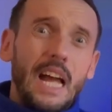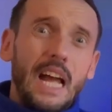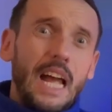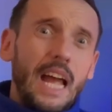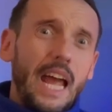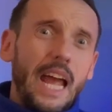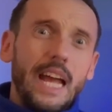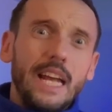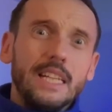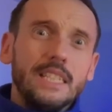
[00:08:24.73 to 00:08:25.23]

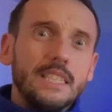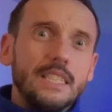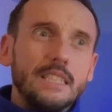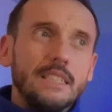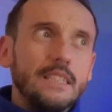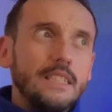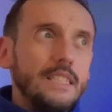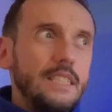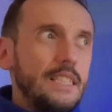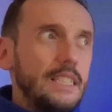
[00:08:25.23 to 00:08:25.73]
in,
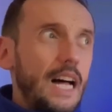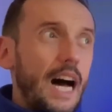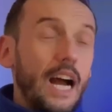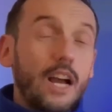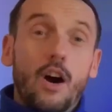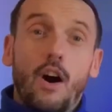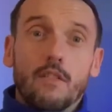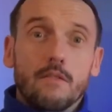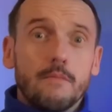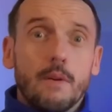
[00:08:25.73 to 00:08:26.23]
I
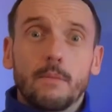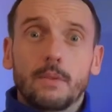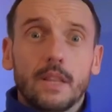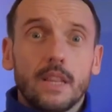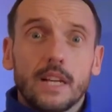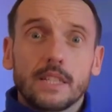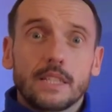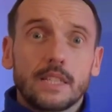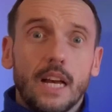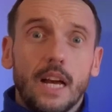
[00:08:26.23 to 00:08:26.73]
can't remember the
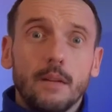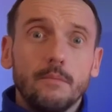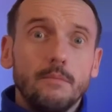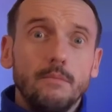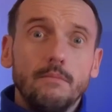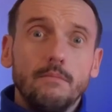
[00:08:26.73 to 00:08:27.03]
last time.